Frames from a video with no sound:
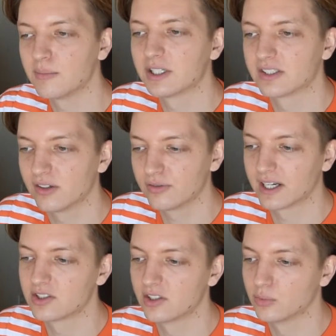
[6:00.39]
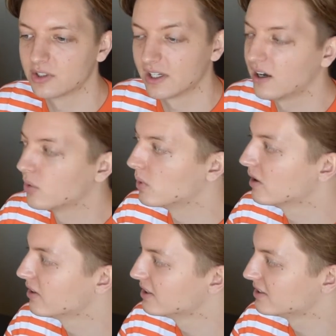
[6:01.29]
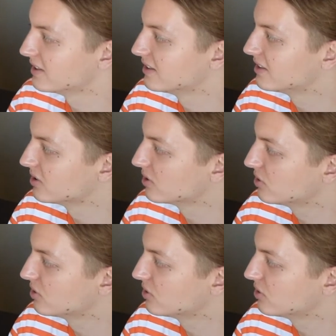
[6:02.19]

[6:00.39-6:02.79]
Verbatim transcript: myself actually was not aware of this until